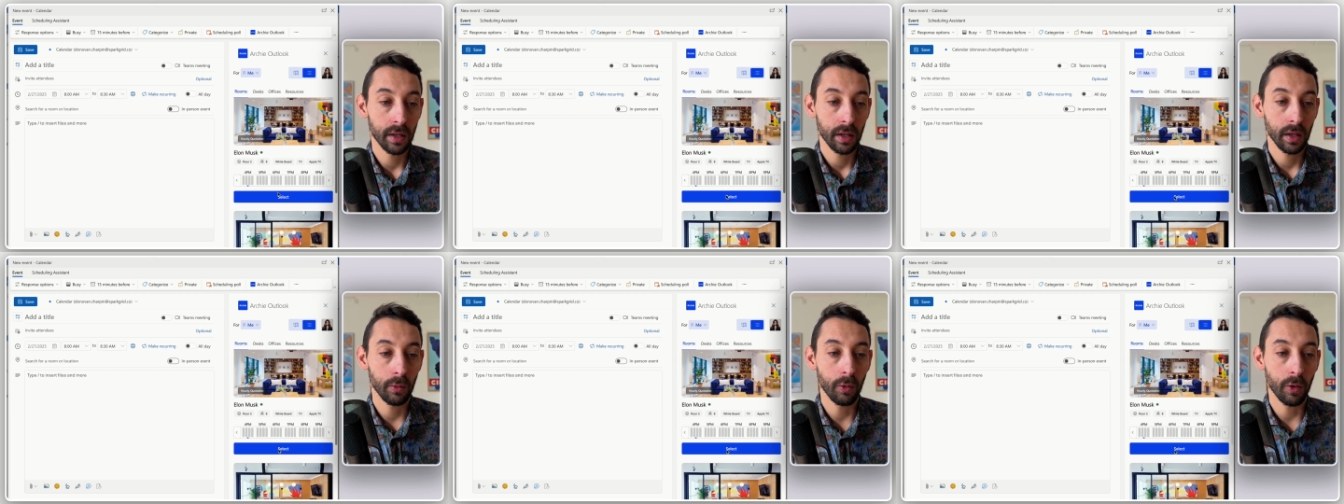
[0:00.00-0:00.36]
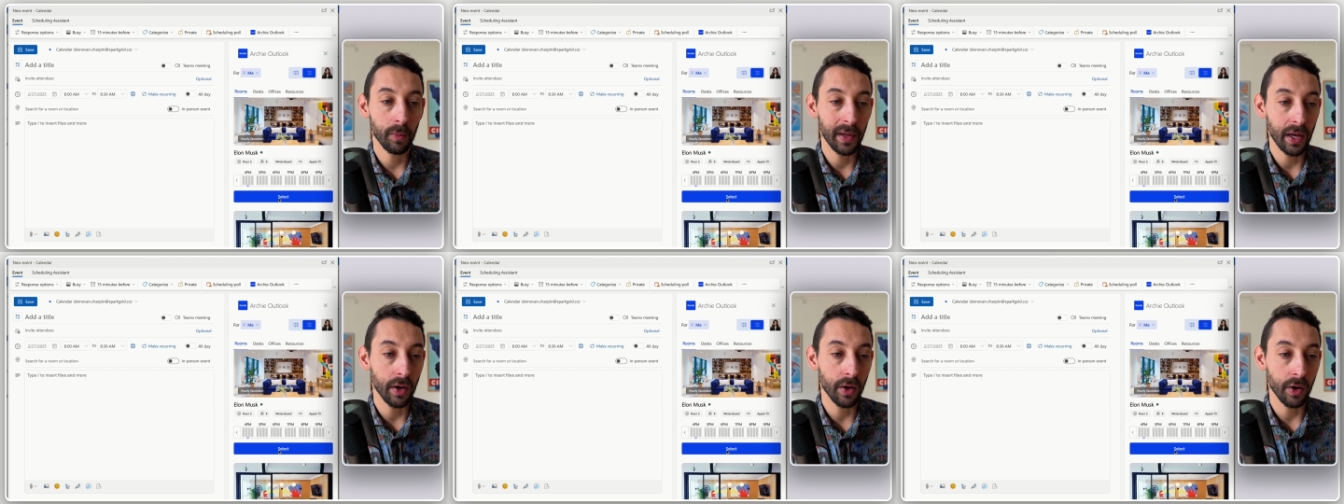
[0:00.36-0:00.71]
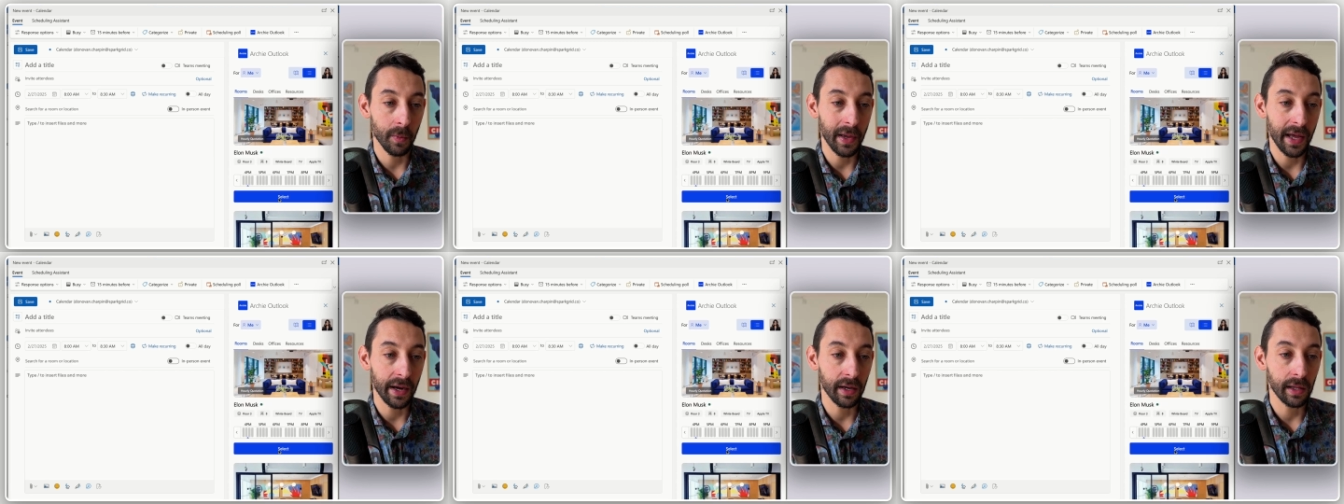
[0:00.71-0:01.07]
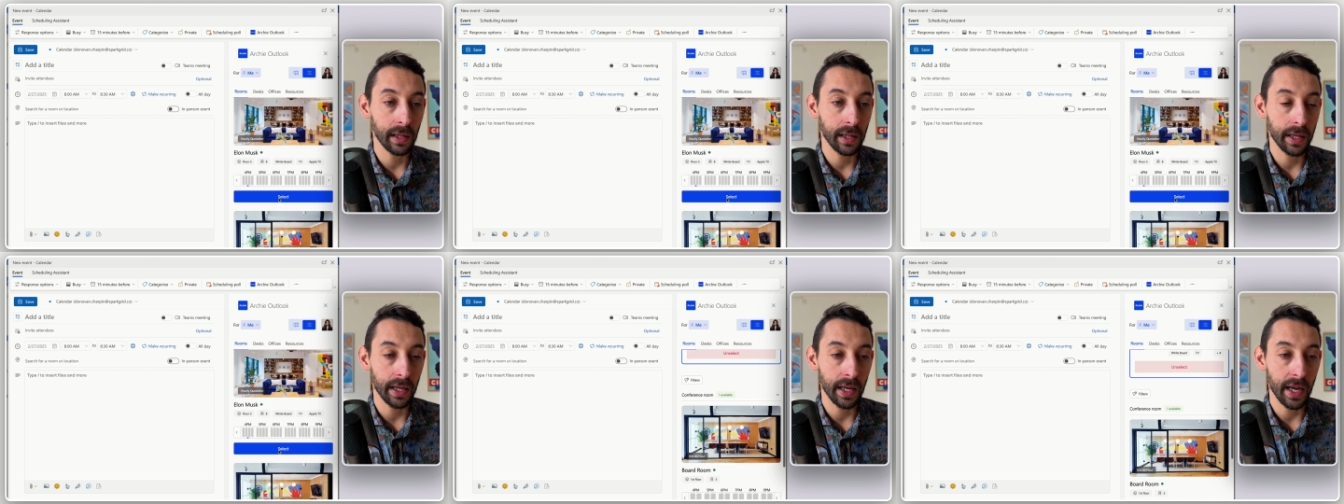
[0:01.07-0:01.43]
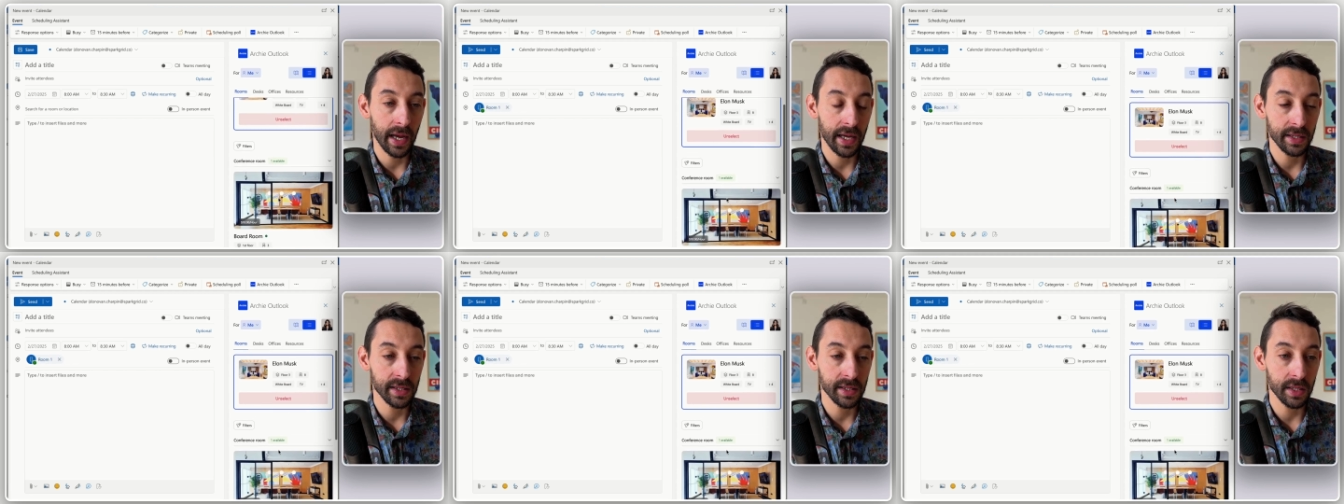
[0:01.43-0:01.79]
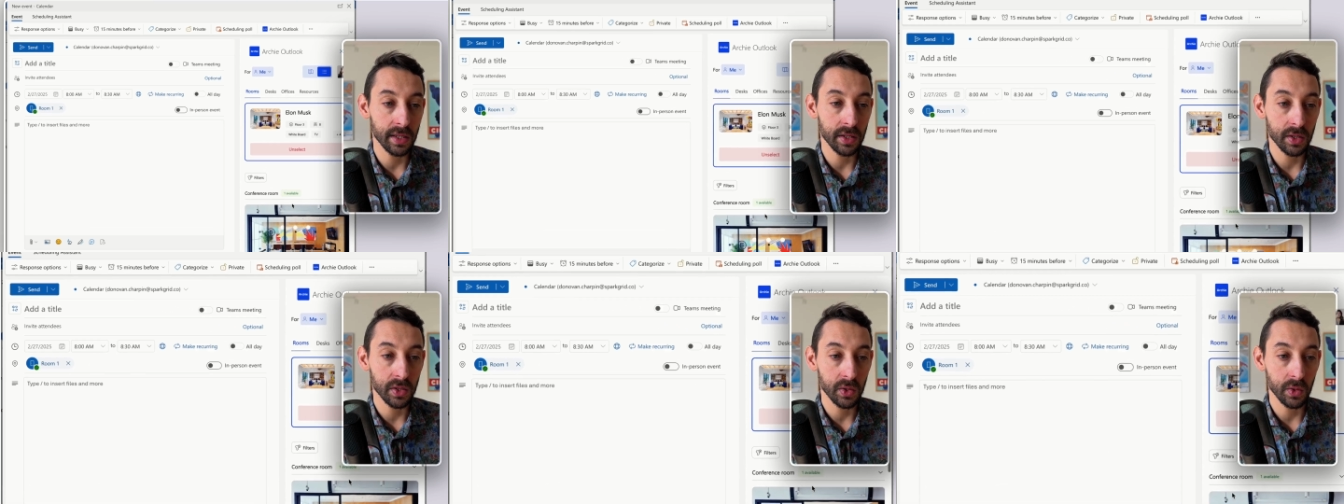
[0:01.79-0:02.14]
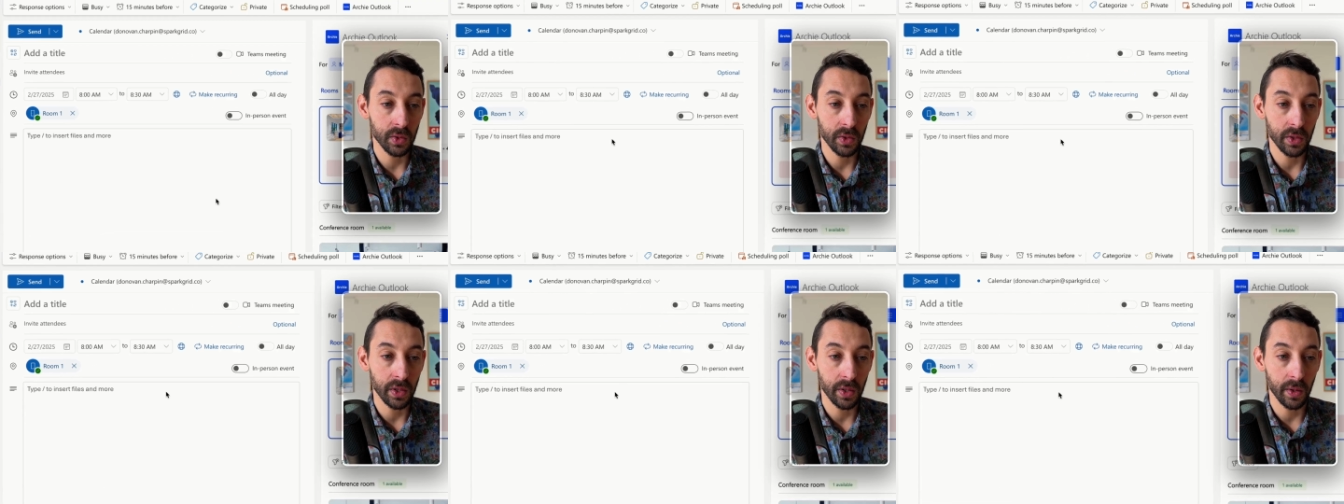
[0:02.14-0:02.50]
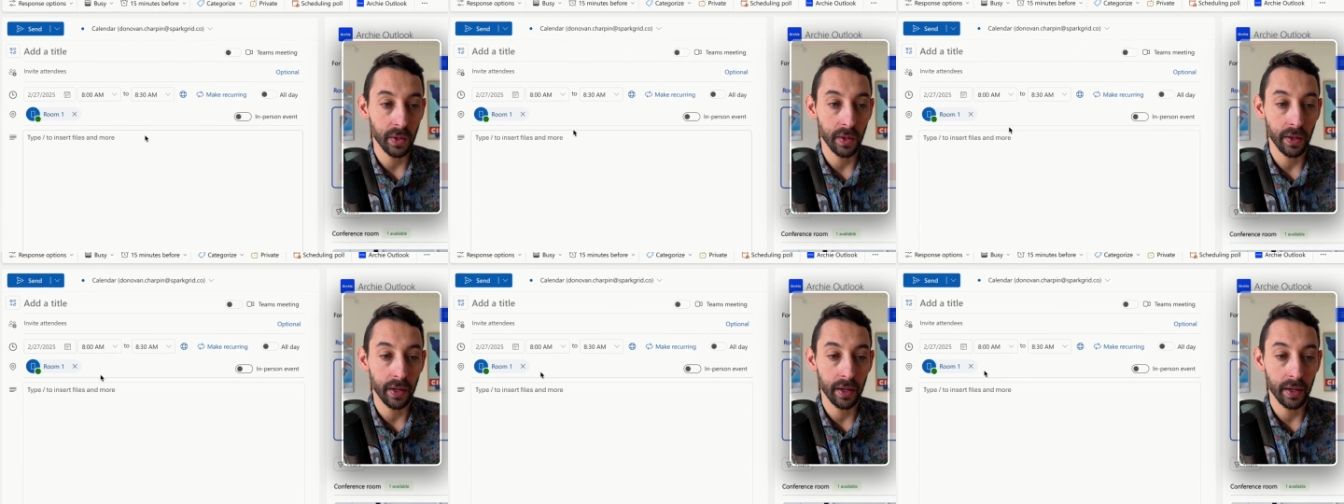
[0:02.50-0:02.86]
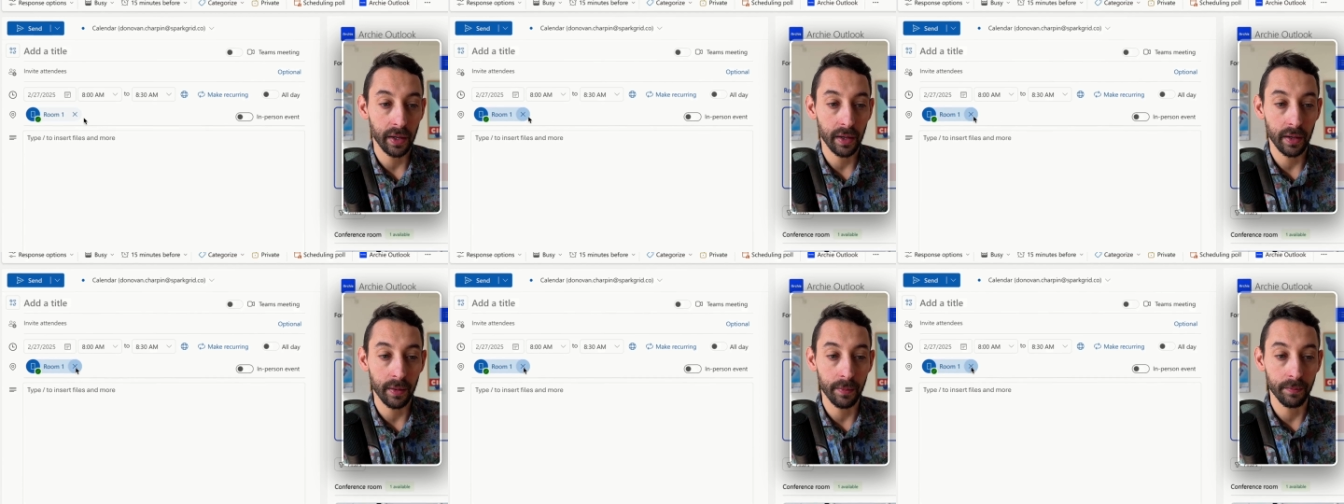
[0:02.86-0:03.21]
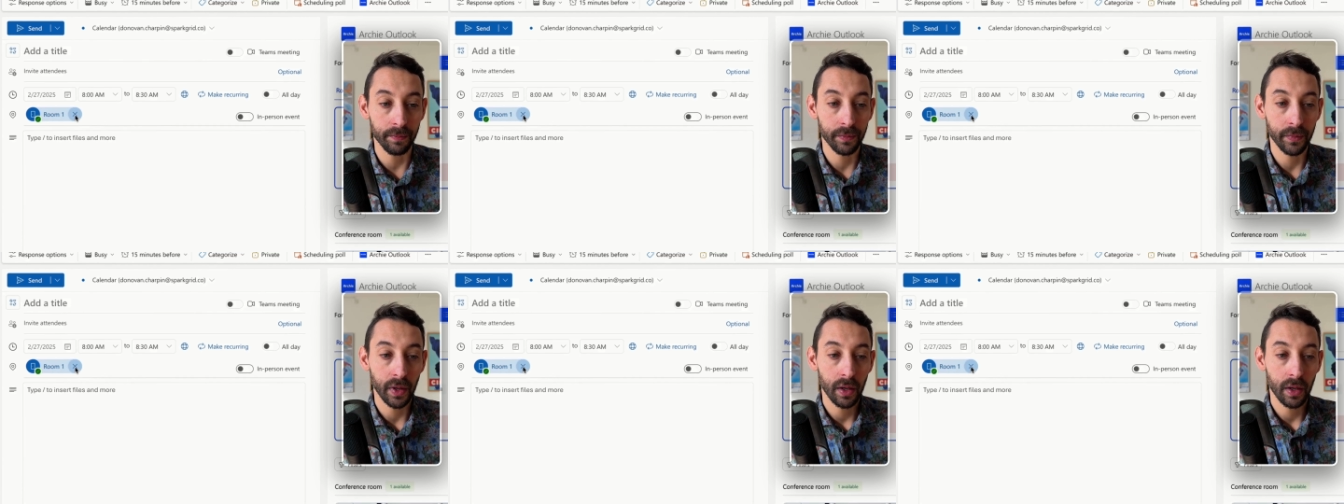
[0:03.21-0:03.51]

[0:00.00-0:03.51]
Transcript: it would be automatically added to your um,